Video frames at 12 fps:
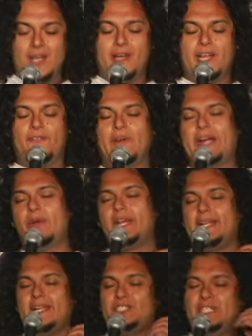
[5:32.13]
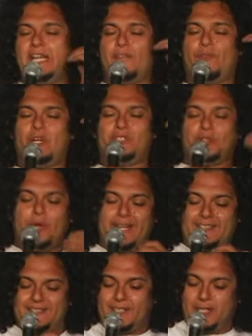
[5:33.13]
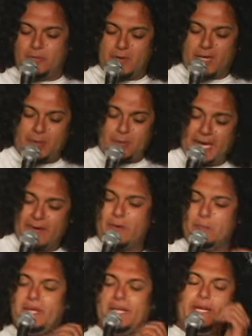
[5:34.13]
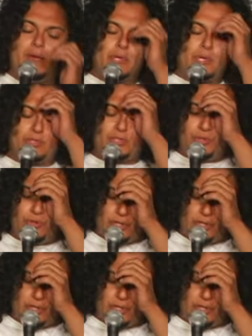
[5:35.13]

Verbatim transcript: If I ever get a chance for a threesome, I'm gonna have a meeting with those two